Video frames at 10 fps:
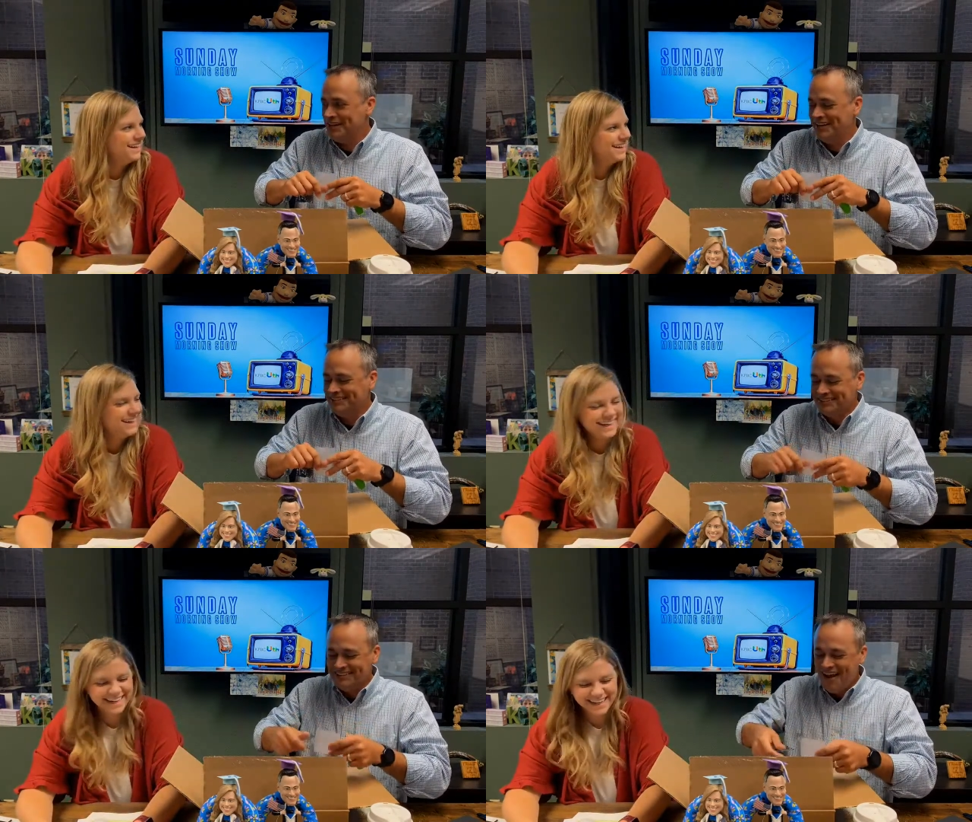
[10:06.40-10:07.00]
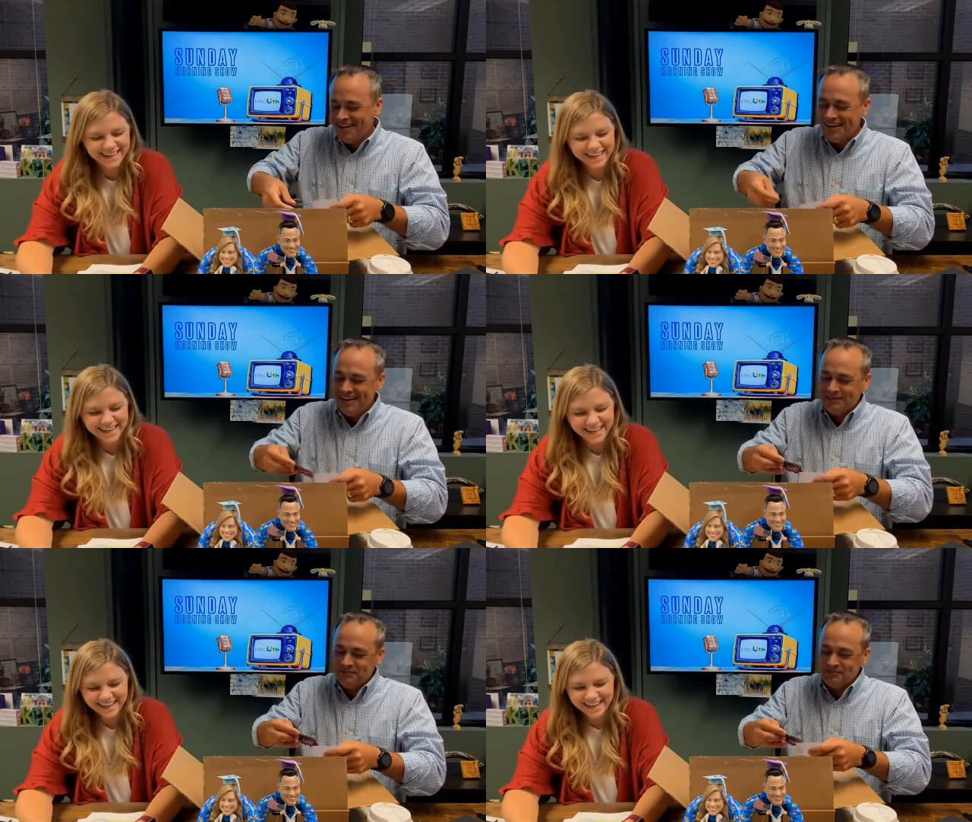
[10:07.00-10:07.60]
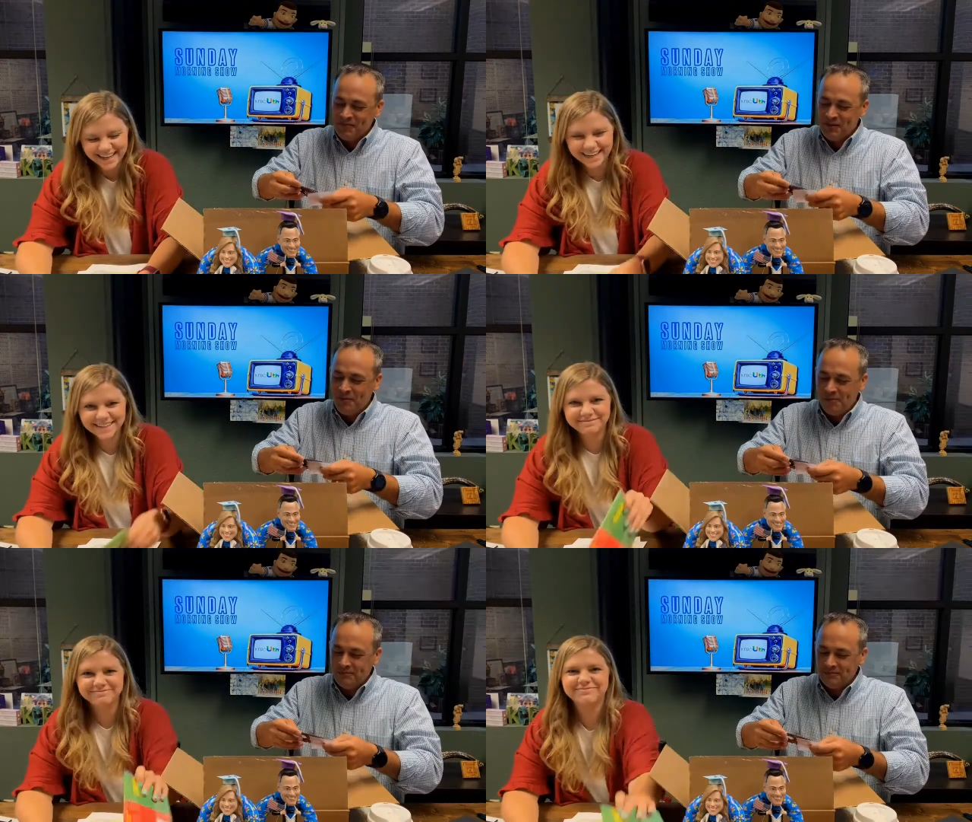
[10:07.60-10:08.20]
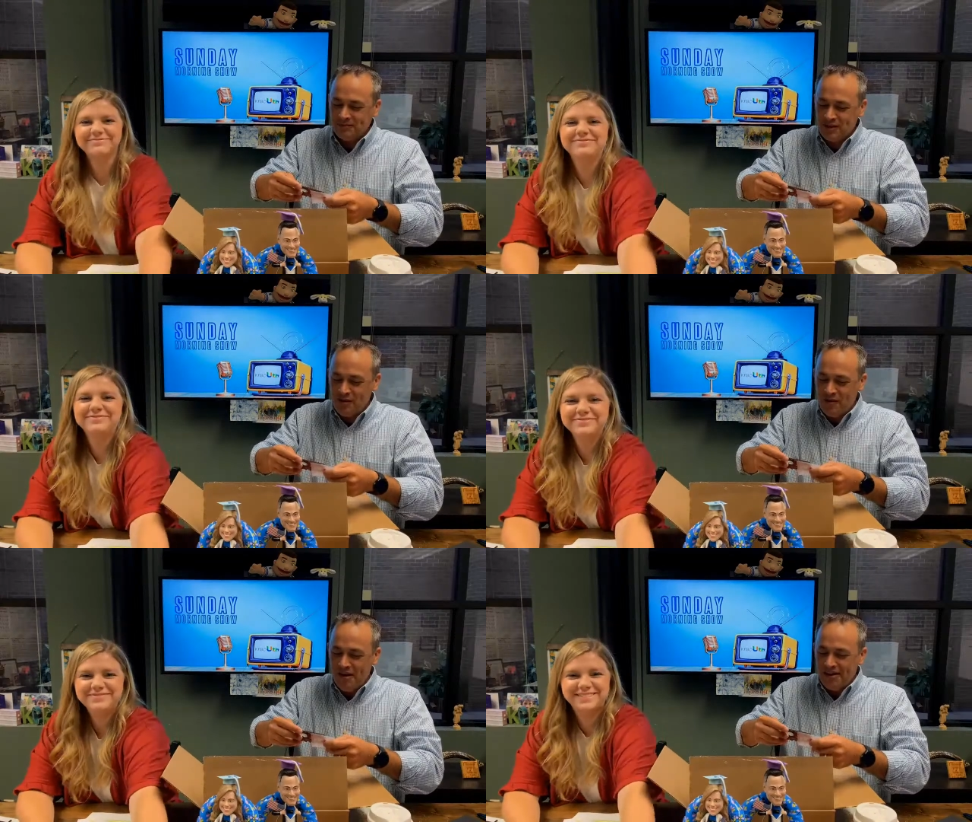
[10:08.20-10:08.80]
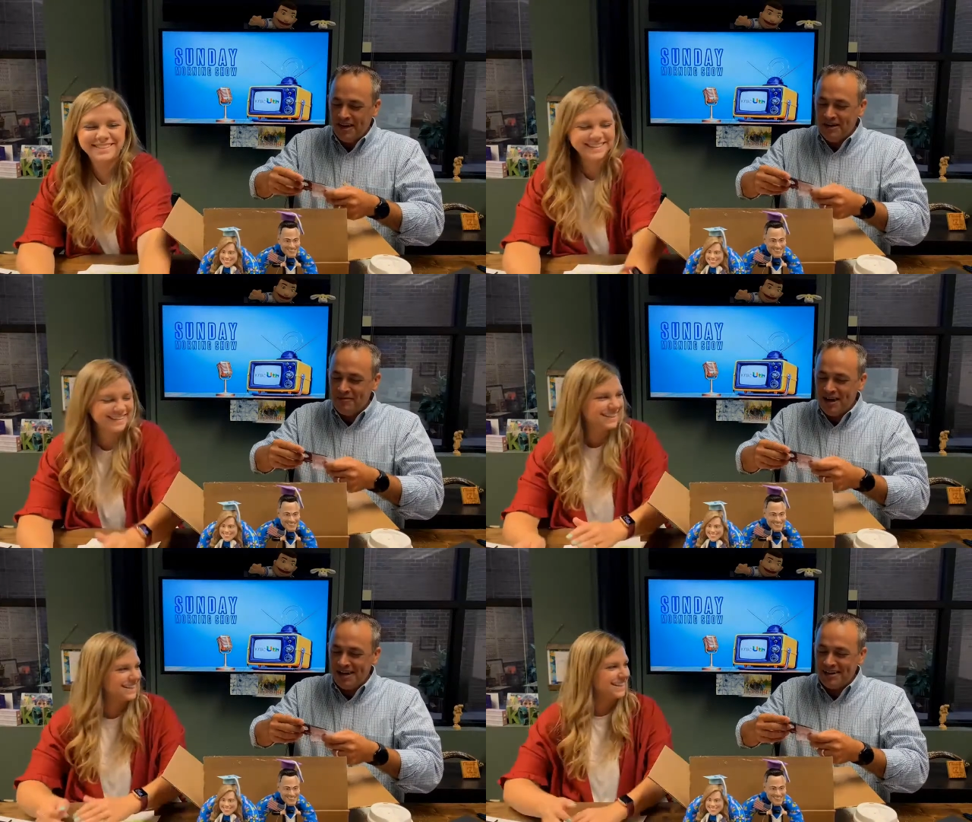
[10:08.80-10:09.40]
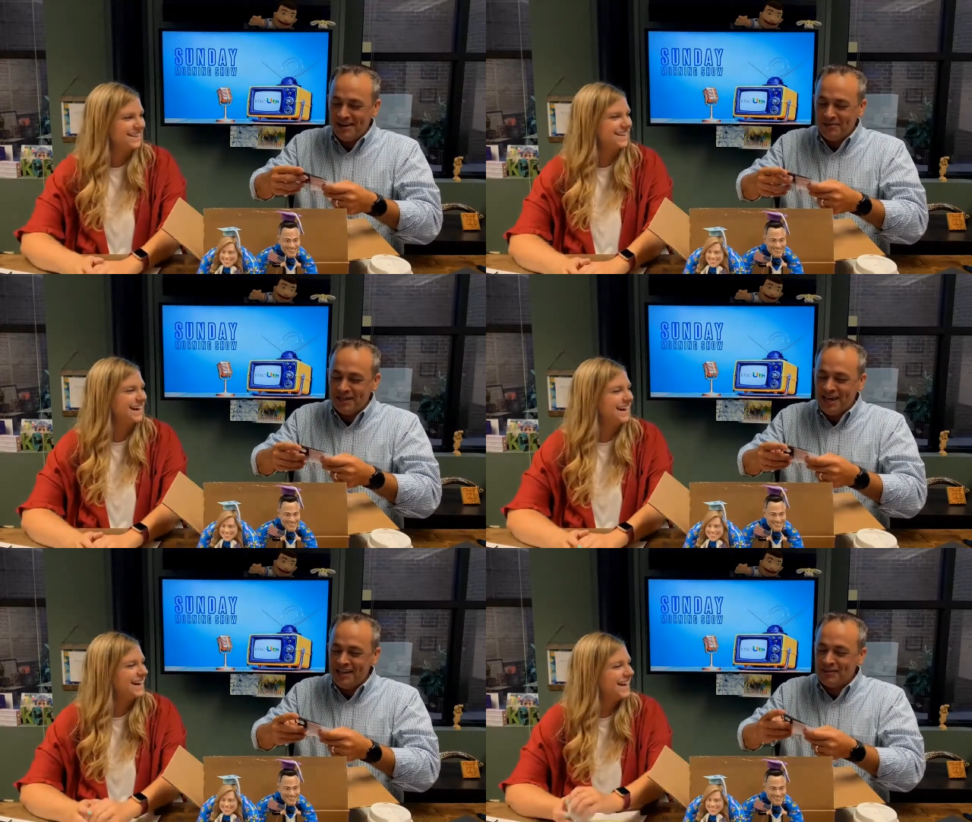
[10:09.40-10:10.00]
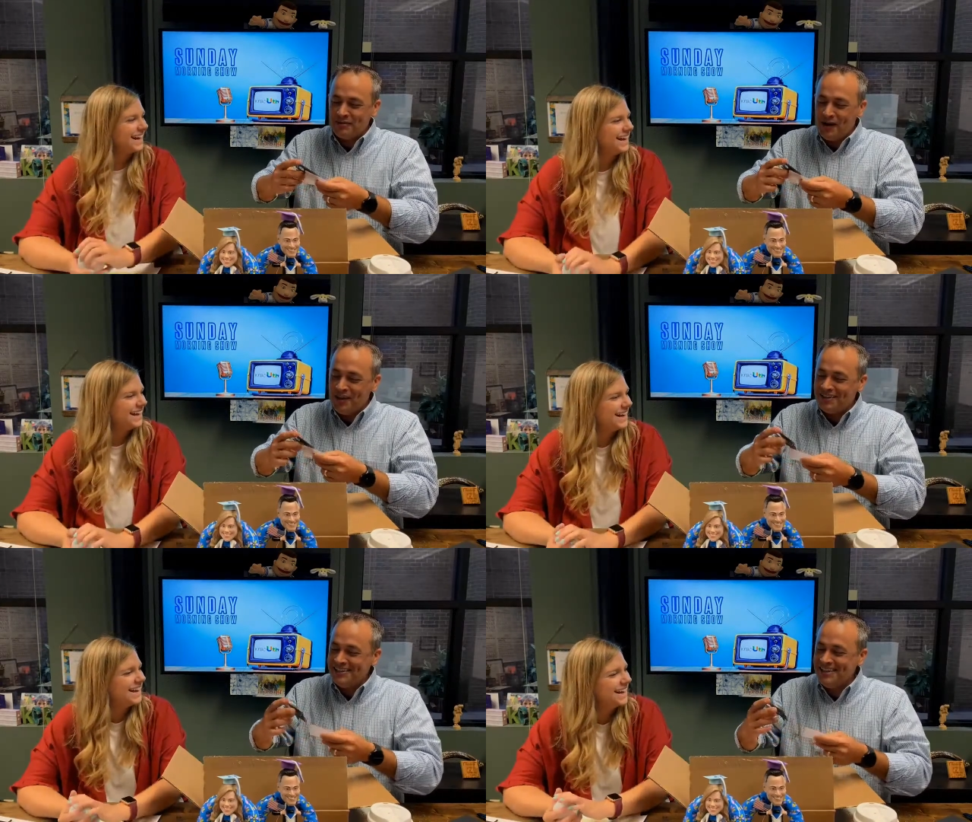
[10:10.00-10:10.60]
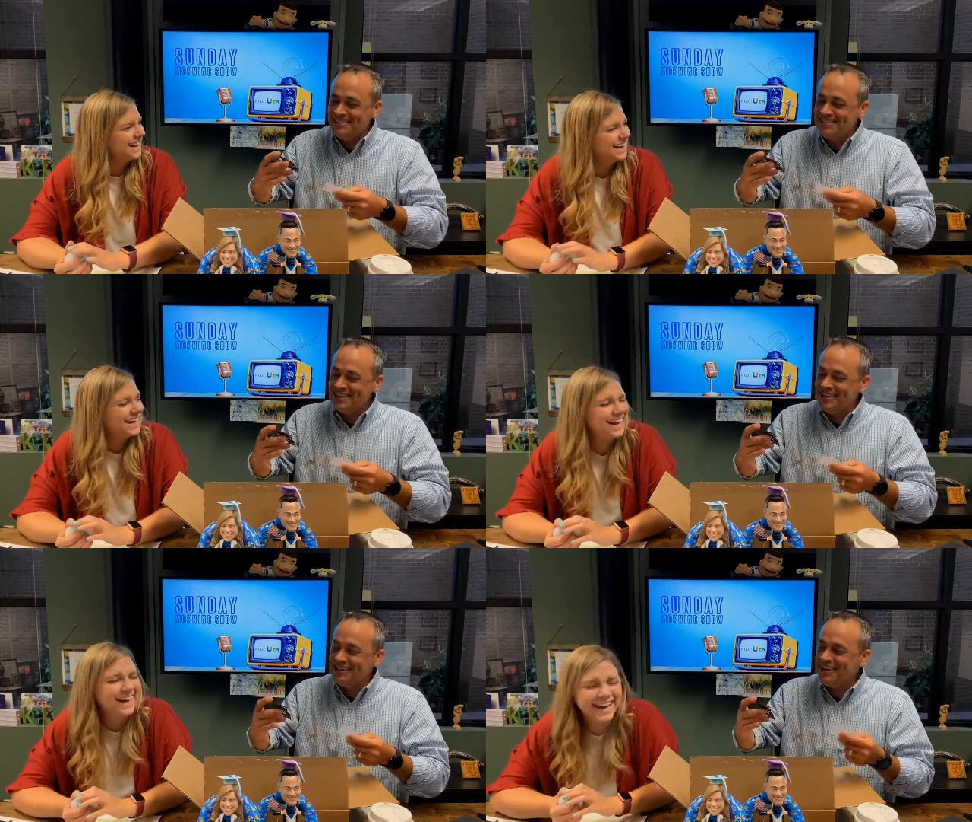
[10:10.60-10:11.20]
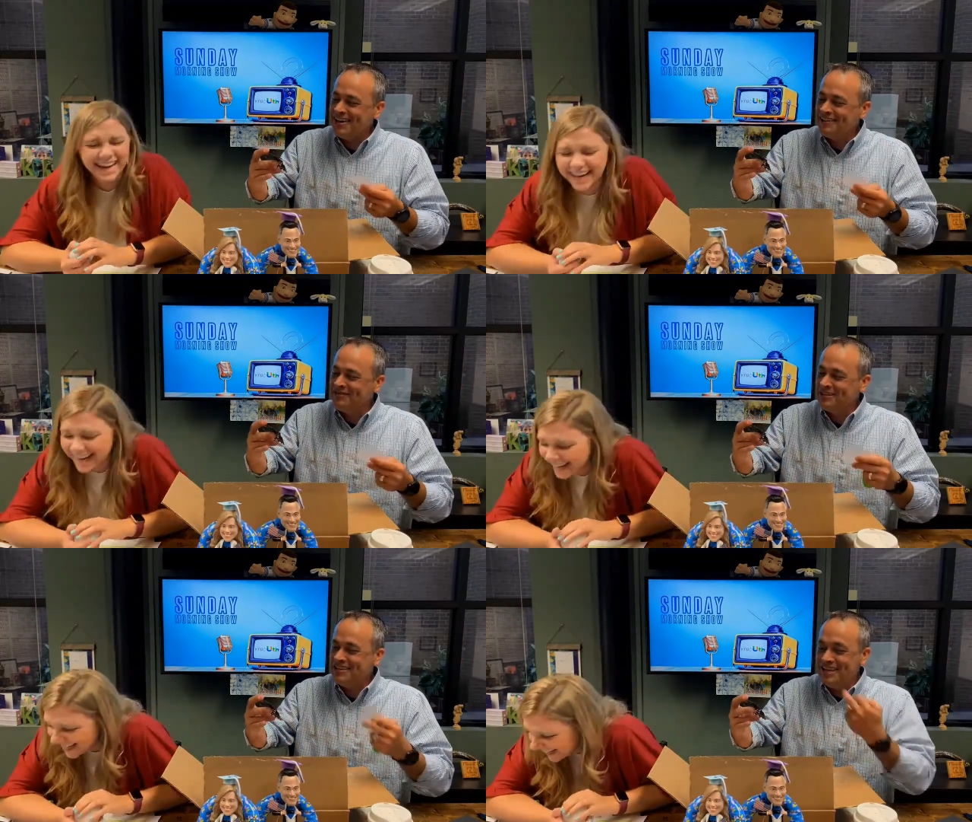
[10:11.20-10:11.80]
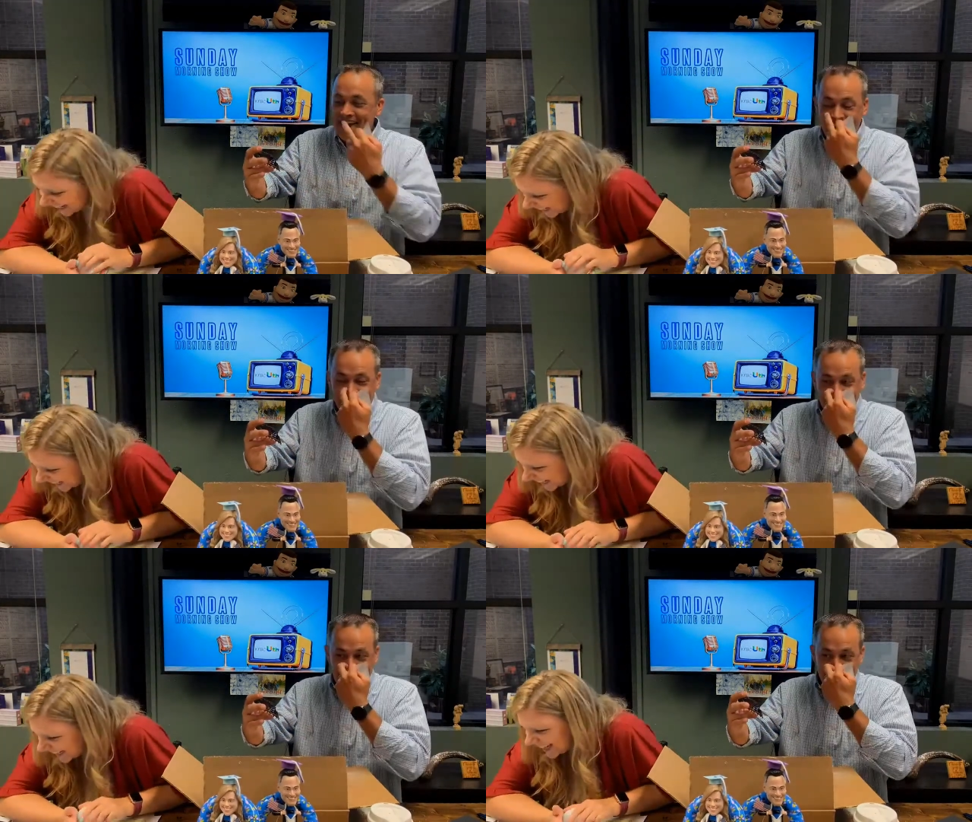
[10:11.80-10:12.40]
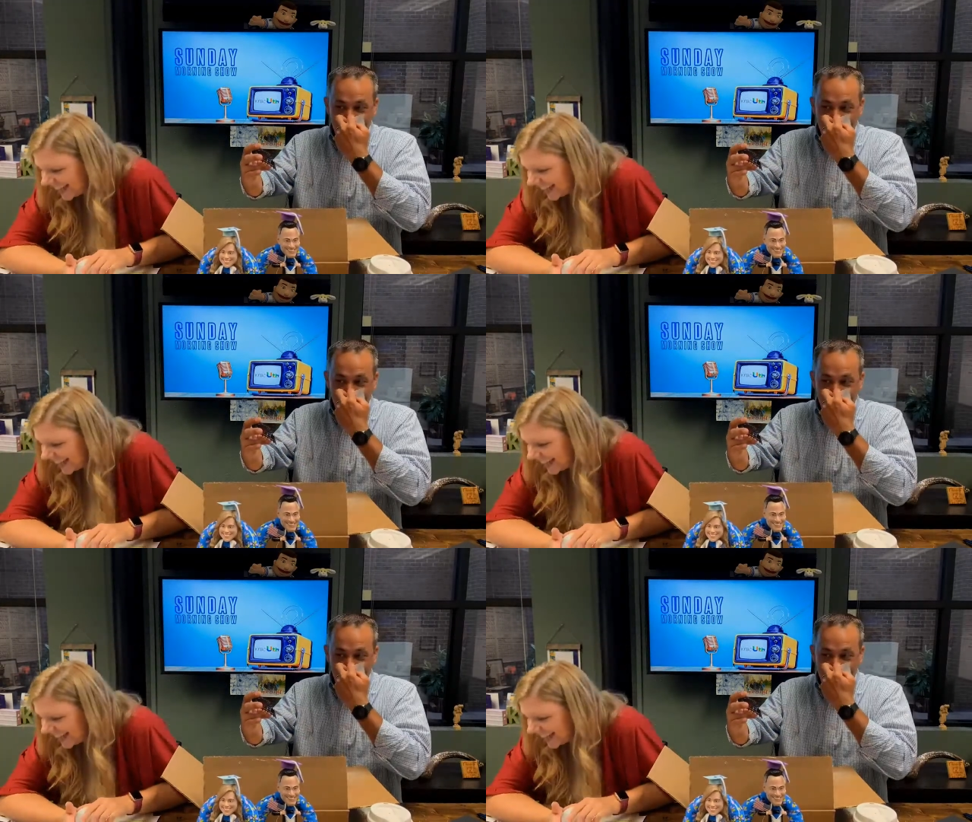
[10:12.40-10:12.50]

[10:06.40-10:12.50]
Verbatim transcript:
Speaker 1: yeah. Um, so anyway, uh, we got the Wallet Ninja, which it has a